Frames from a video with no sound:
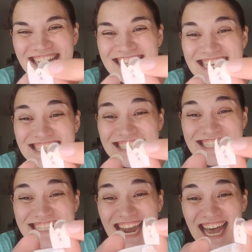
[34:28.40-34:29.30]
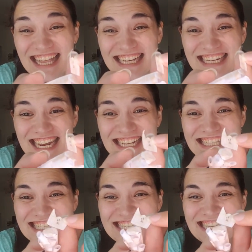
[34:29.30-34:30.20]
This is talent
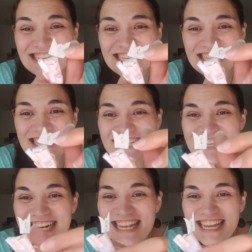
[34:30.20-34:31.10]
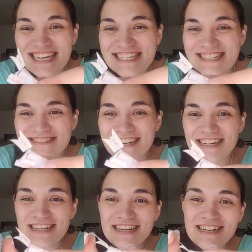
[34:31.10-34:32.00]
and skill and dedication right
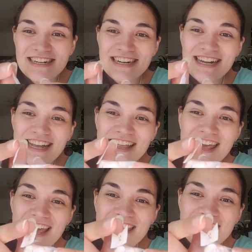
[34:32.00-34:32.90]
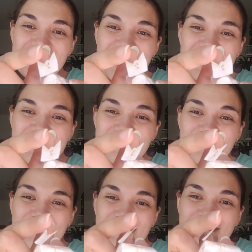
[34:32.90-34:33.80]
here. That is
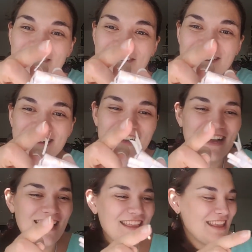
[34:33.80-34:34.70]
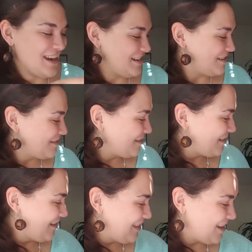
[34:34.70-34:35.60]
really cool. That is
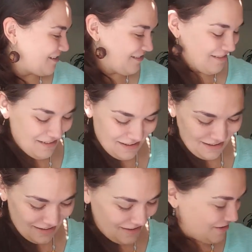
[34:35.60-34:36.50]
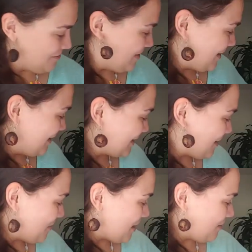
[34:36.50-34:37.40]
really cool. Oh my goodness,
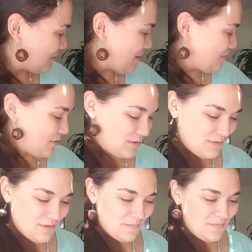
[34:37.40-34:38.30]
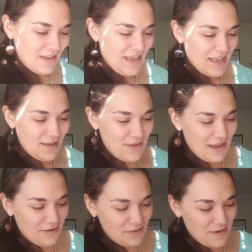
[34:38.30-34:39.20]
come hang out with my mushroom. Come
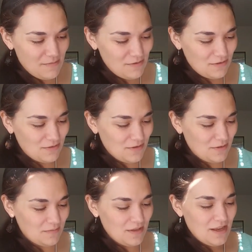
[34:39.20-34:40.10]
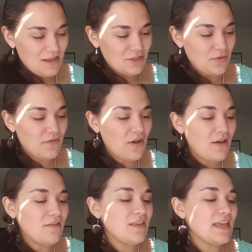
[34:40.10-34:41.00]
hang out with my mushroom. So we've
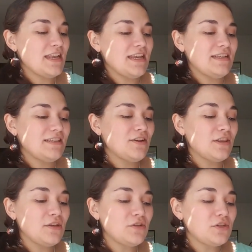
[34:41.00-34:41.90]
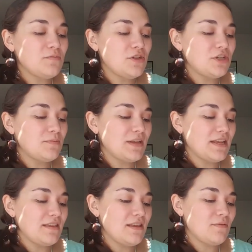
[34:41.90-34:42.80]
got all of the kitties. They're a little smeeshed, but
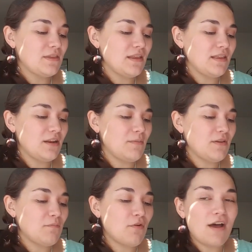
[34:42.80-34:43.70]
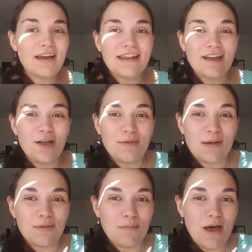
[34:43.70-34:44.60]
I think with a little bit of prodding, I'll be
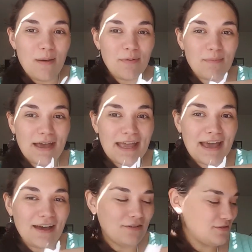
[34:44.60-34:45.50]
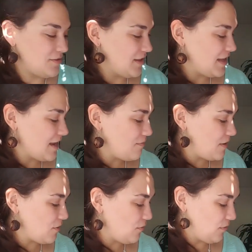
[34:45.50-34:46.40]
able to pop them back out so that they can
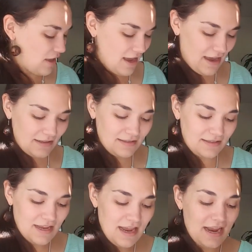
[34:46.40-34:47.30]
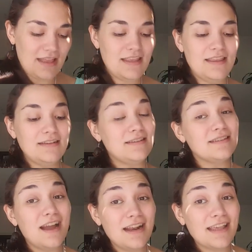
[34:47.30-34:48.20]
be cool cats. And then this is
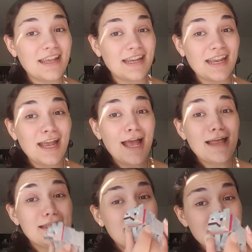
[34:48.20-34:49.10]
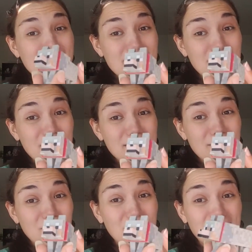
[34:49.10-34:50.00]
not a kitty. This is an
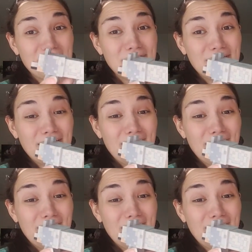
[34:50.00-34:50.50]
amazing wolf.